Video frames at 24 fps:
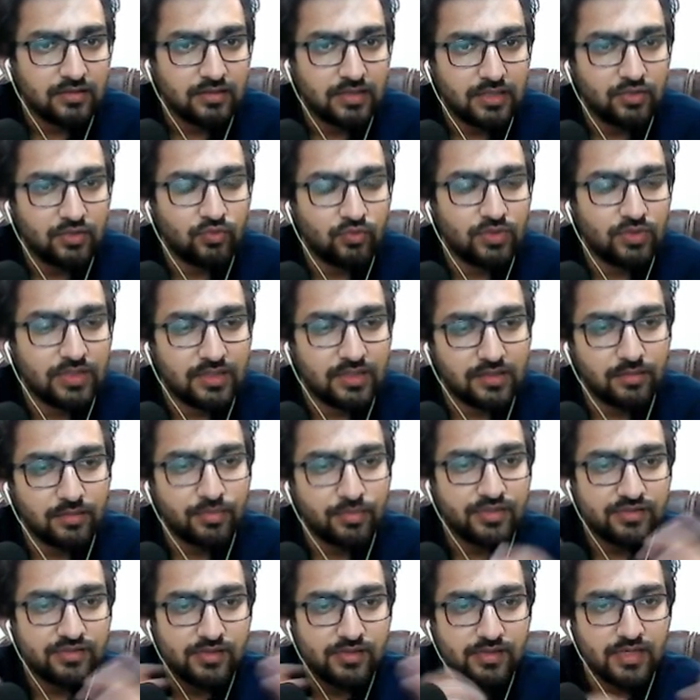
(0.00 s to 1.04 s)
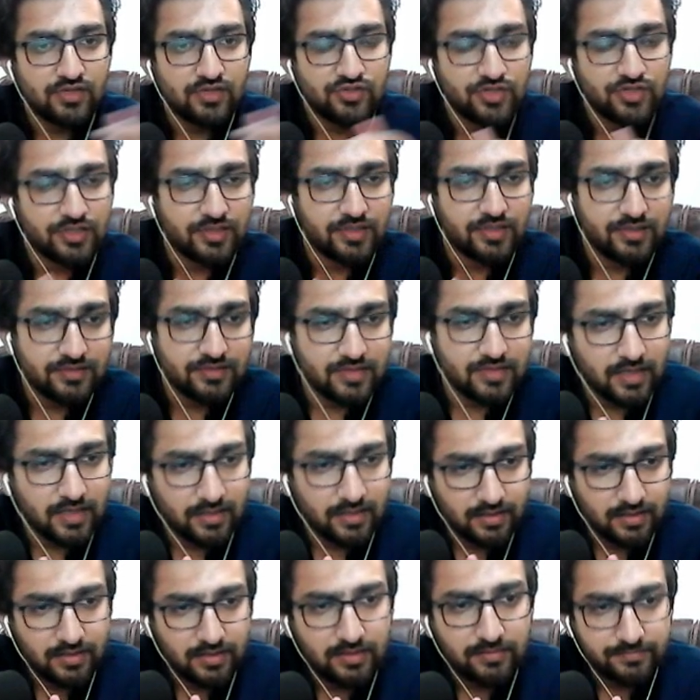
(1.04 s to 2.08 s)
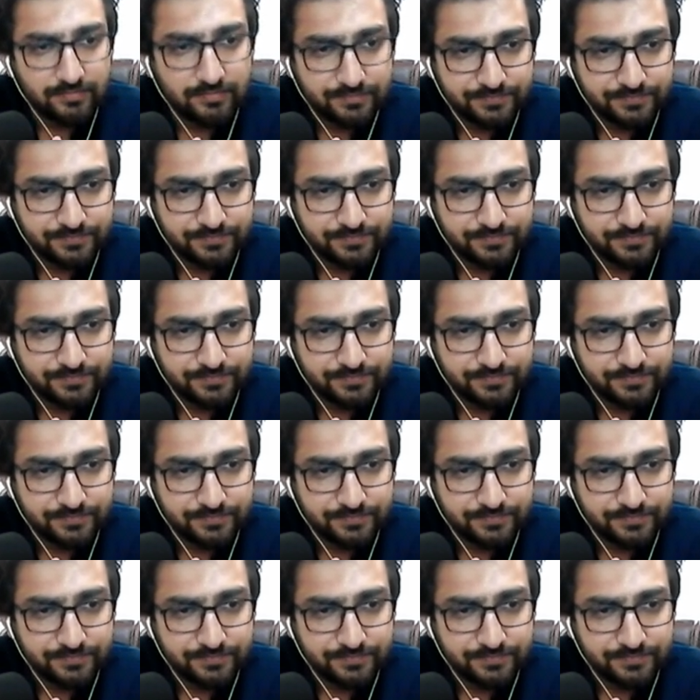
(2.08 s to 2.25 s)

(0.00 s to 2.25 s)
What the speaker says: and you will get the percentage decrease directly.